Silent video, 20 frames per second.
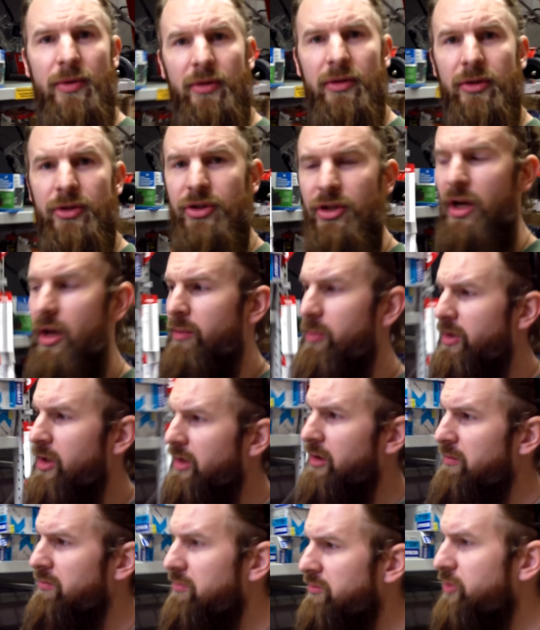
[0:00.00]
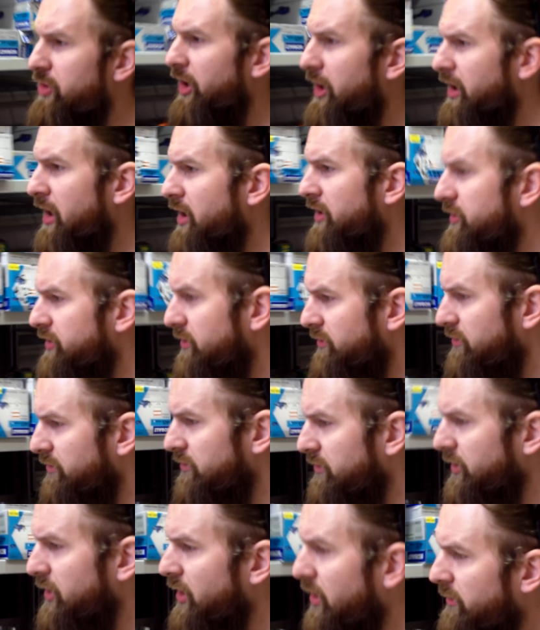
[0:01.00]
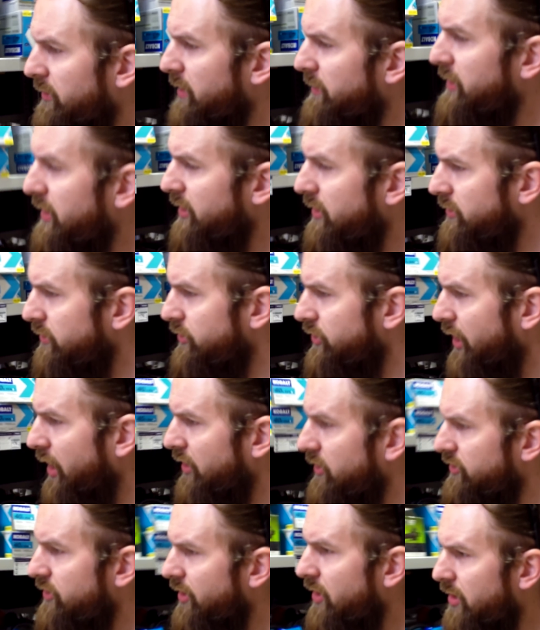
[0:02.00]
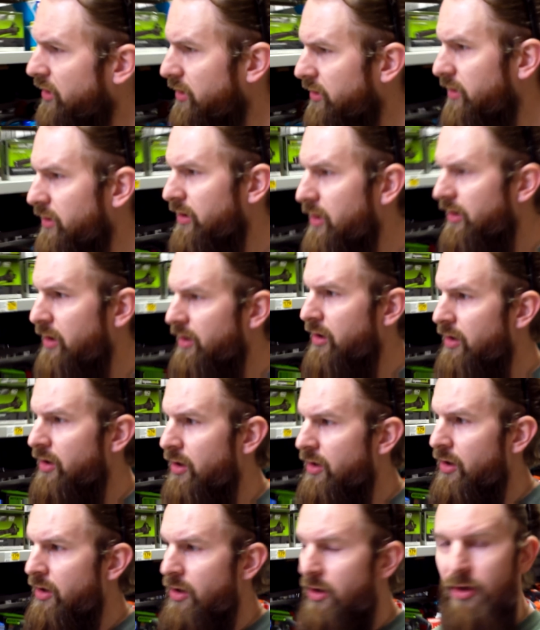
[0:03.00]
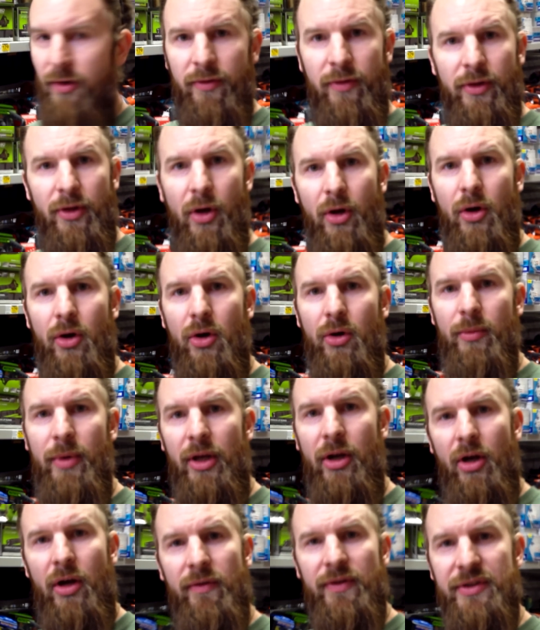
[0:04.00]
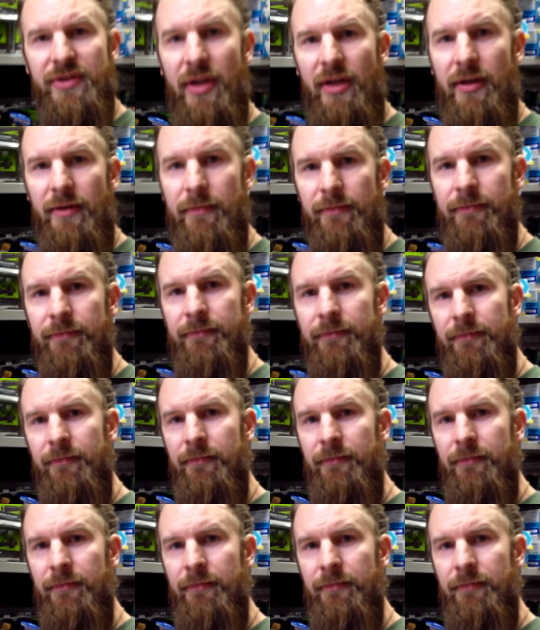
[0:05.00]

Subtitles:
doing a little shopping, checking out some, maybe get a new chainsaw for the home, and all of a sudden,